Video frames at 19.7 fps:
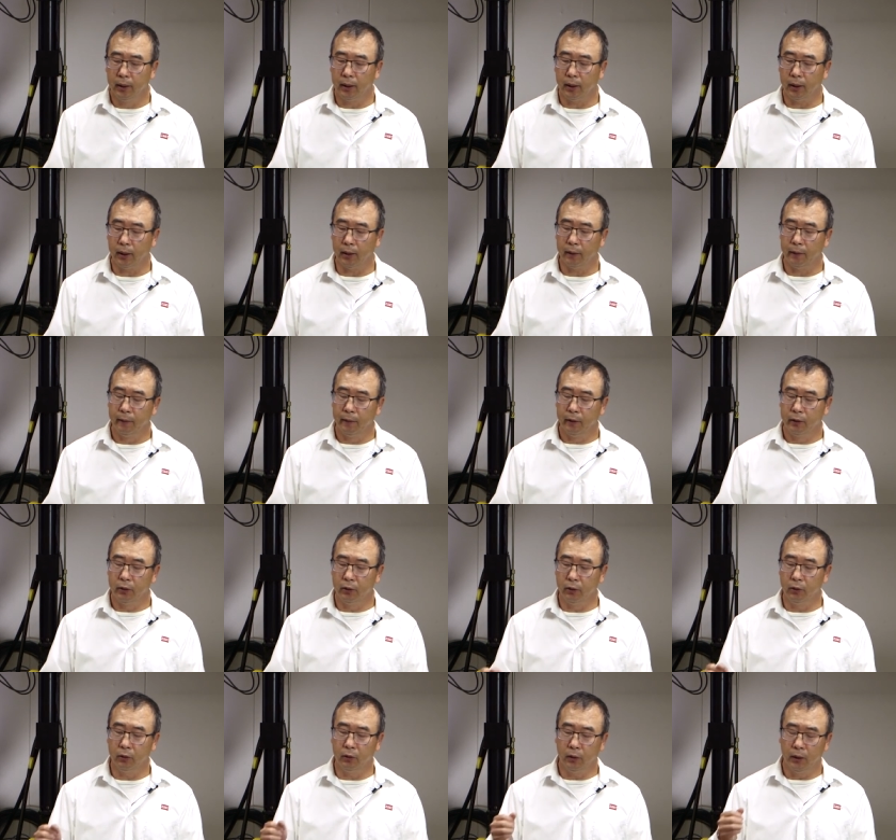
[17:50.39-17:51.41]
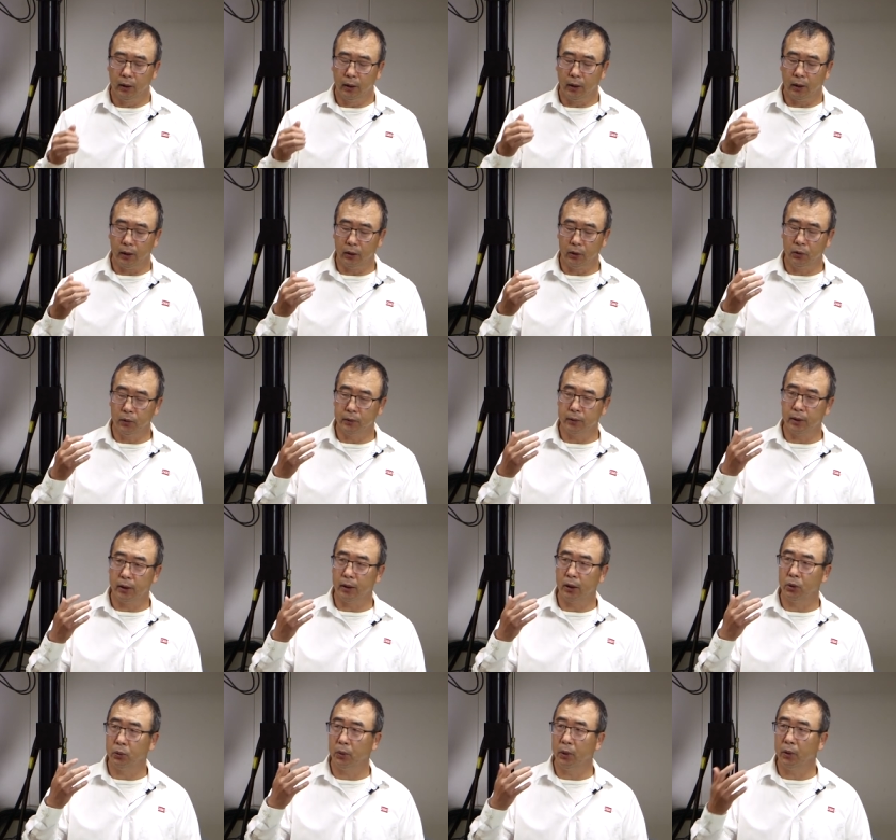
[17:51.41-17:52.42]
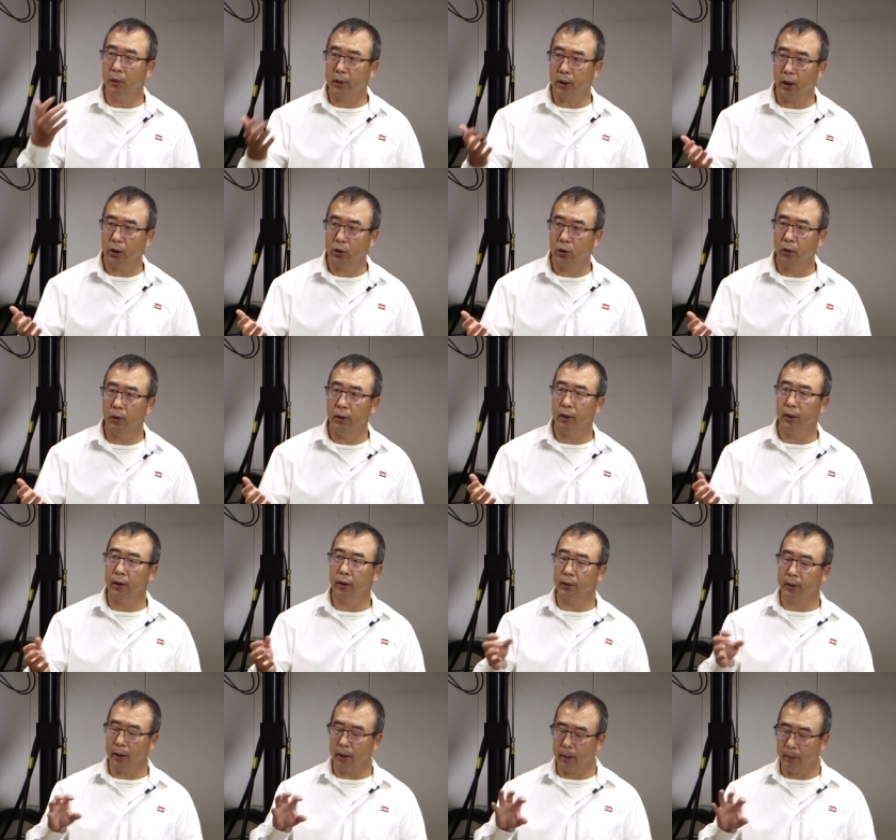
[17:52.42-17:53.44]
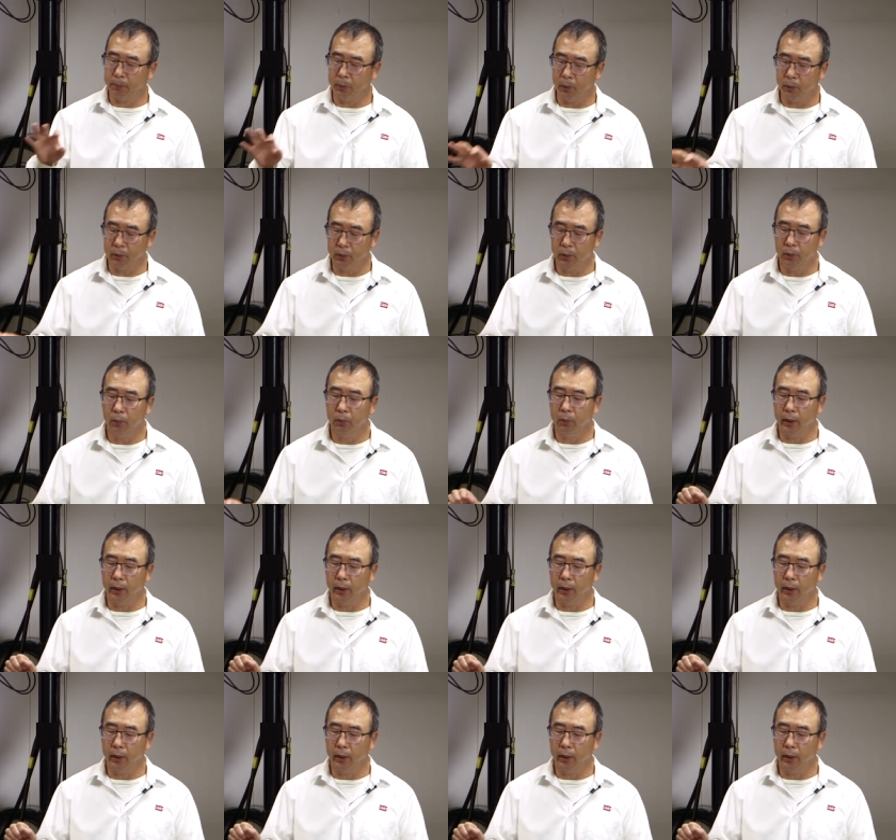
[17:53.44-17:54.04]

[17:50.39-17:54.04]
uh, you uh, use the real controller coupled